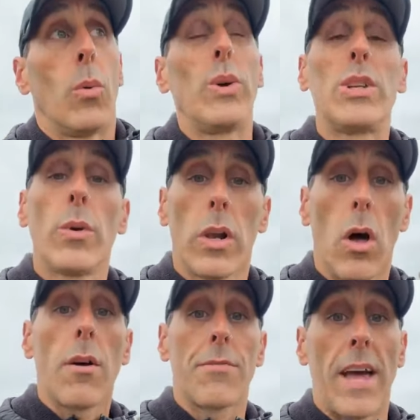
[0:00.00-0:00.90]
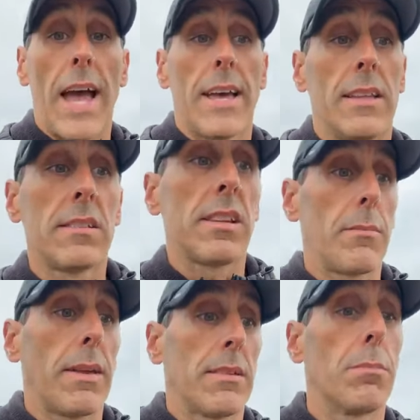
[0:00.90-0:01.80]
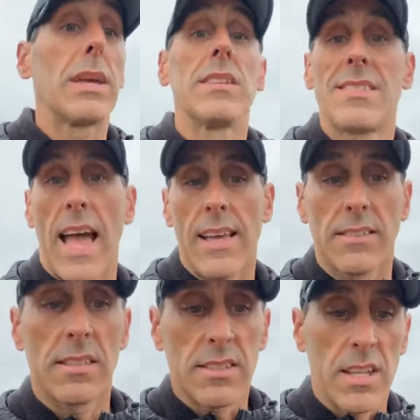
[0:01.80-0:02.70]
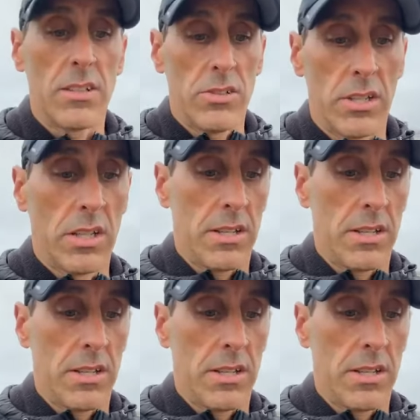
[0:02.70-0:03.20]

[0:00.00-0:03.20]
We do a lot of that in the sling method because that is the skill.